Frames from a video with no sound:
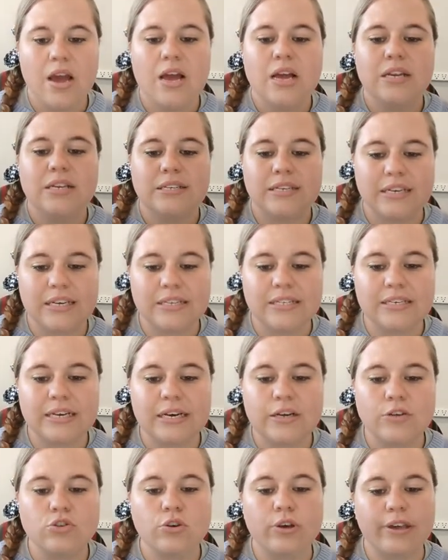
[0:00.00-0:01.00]
Details
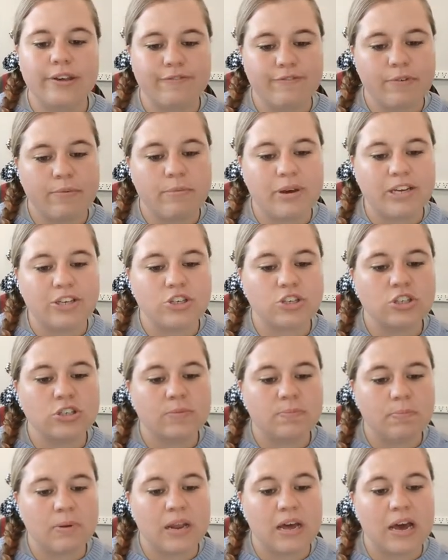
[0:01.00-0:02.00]
or information
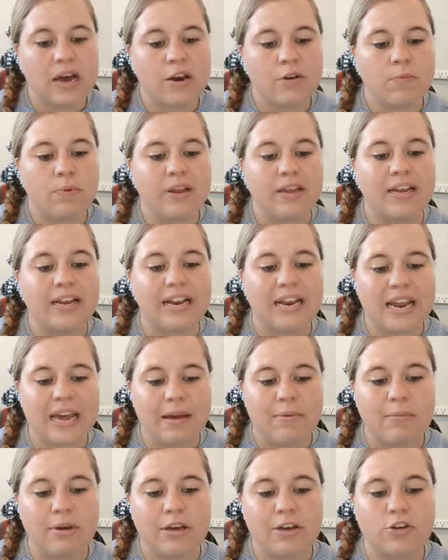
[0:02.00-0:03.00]
supplied when
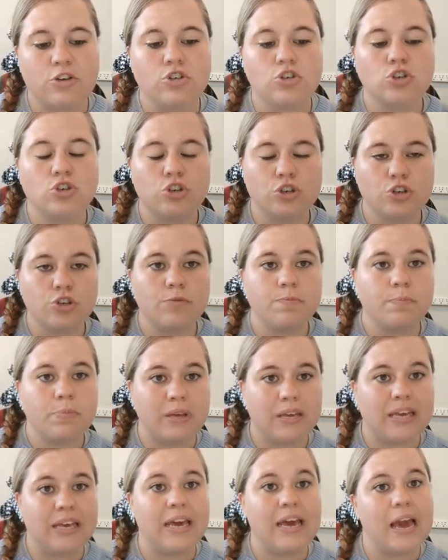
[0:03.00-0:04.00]
claiming should
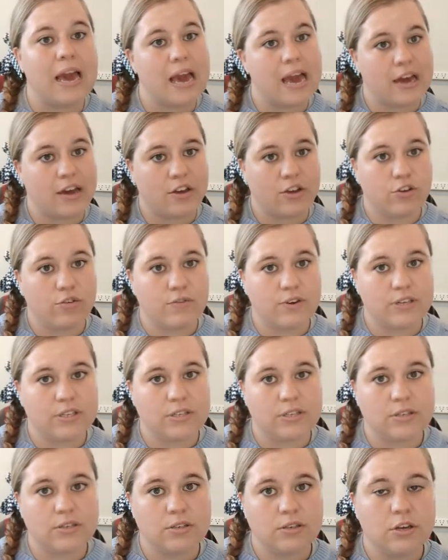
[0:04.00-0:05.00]
be accurate.
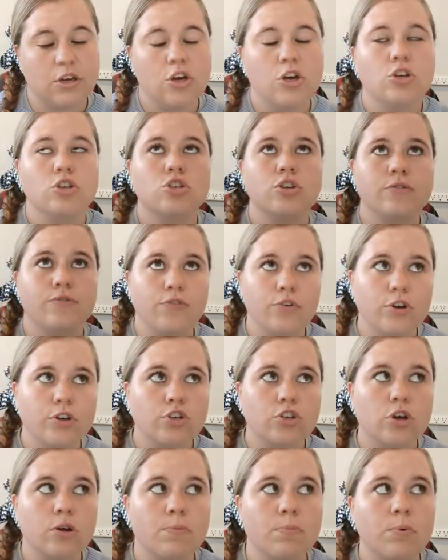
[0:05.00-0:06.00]
So for
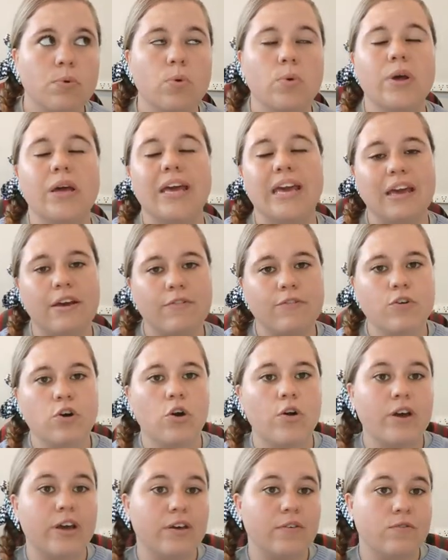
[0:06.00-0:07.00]
example, if
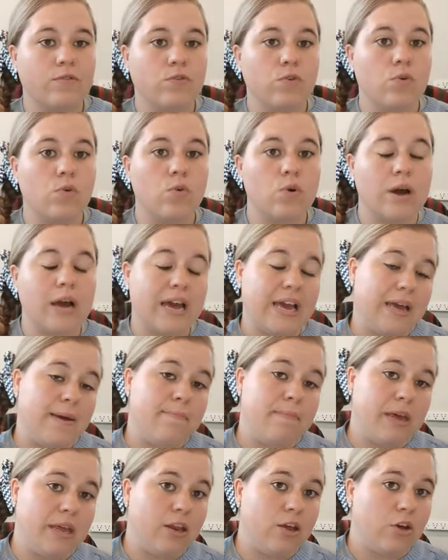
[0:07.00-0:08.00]
going for a
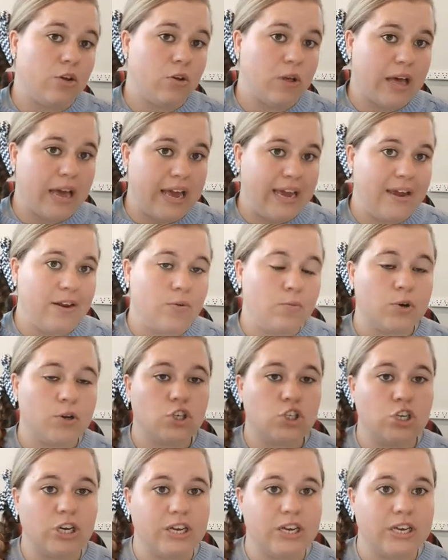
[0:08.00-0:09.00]
medical aid,
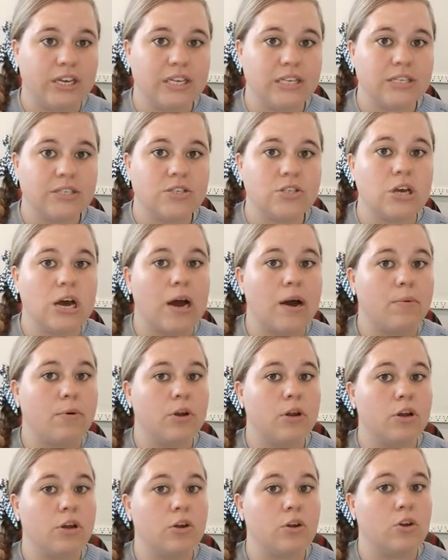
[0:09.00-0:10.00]
which is
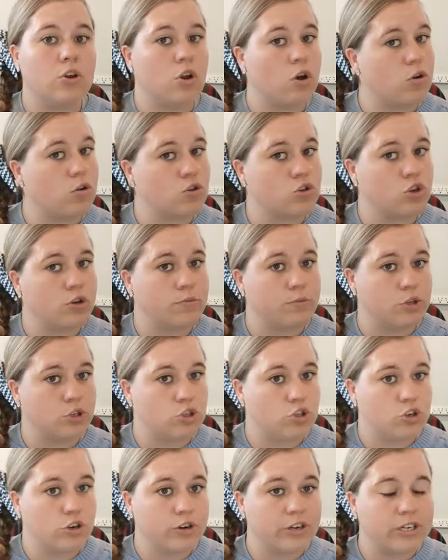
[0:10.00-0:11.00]
our long-term
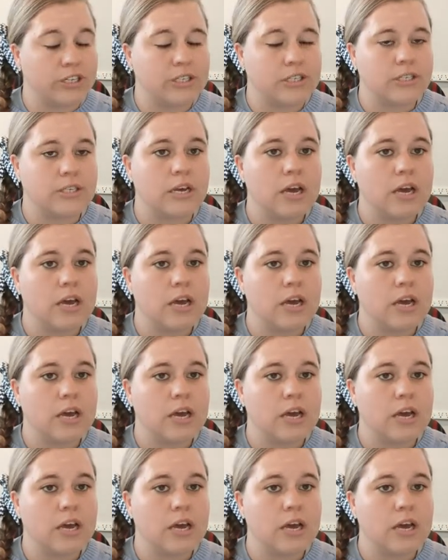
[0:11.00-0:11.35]
insurance,